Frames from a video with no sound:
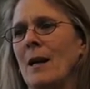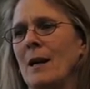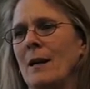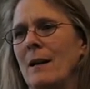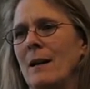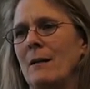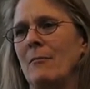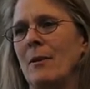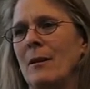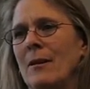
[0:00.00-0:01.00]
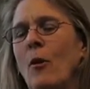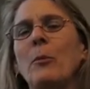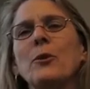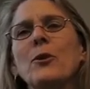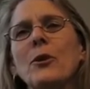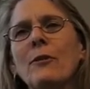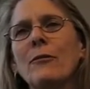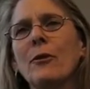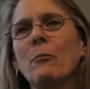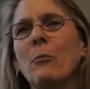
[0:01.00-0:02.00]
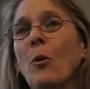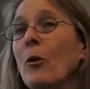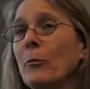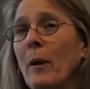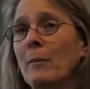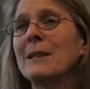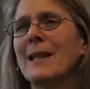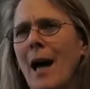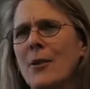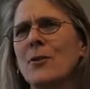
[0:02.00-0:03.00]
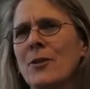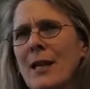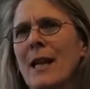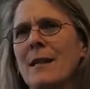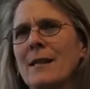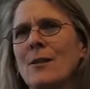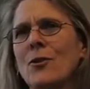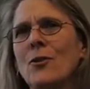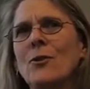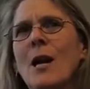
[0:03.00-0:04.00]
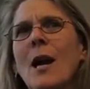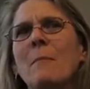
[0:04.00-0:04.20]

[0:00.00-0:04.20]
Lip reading: an opportunity for the broader public to understand these issues.